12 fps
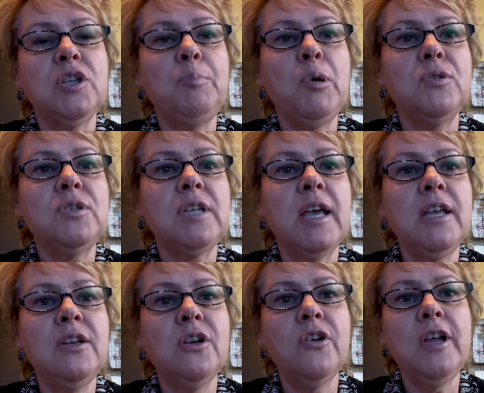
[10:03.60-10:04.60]

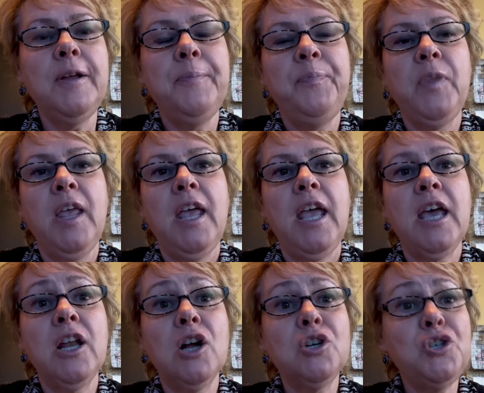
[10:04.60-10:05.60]
post-secondary. And
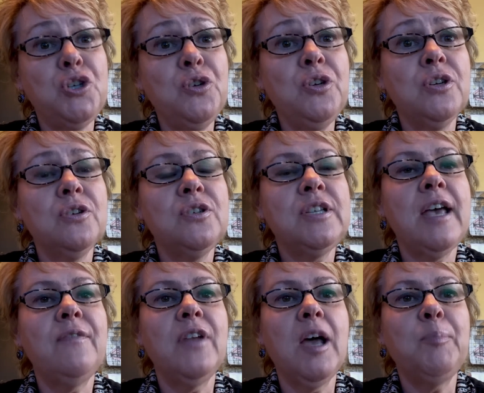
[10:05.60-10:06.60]
our juniors
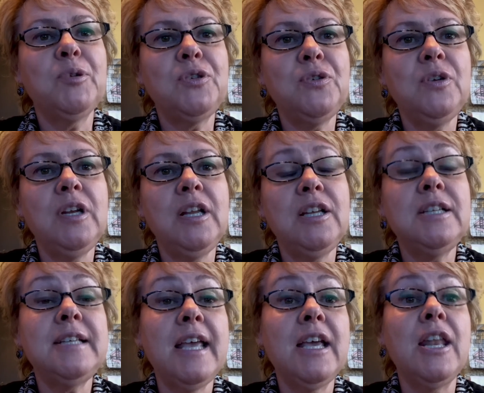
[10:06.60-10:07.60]
have an opportunity to
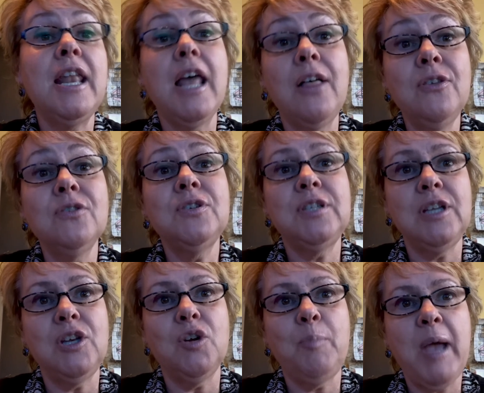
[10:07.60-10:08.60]
take another
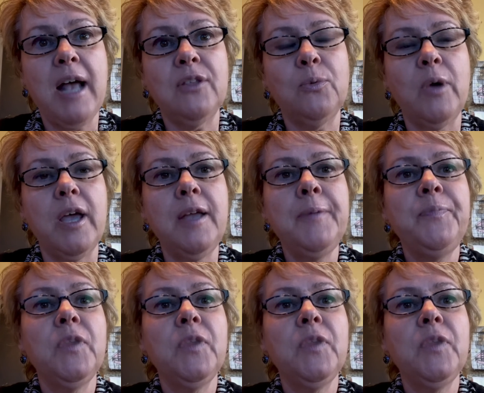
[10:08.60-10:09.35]
senior pathway